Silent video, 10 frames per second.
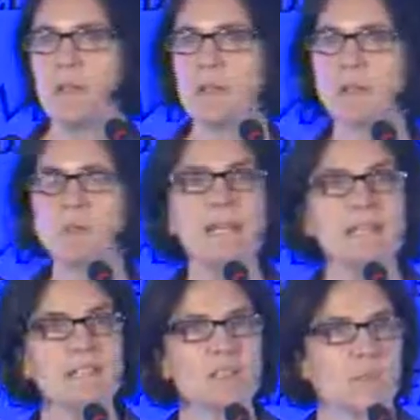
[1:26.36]
of the great
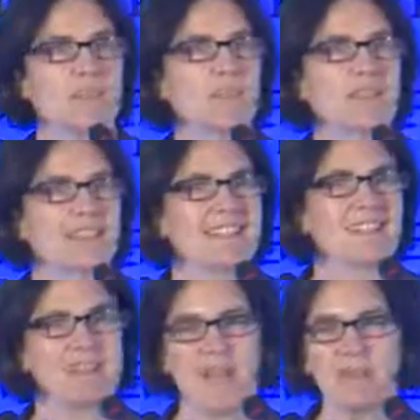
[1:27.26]
disruptive things that are
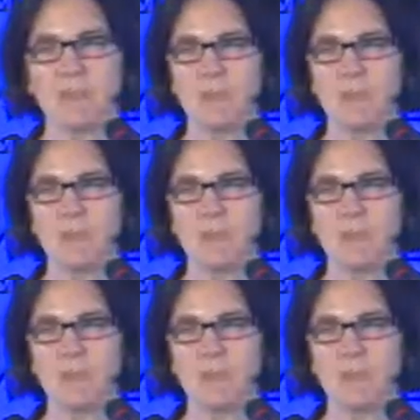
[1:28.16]
happening.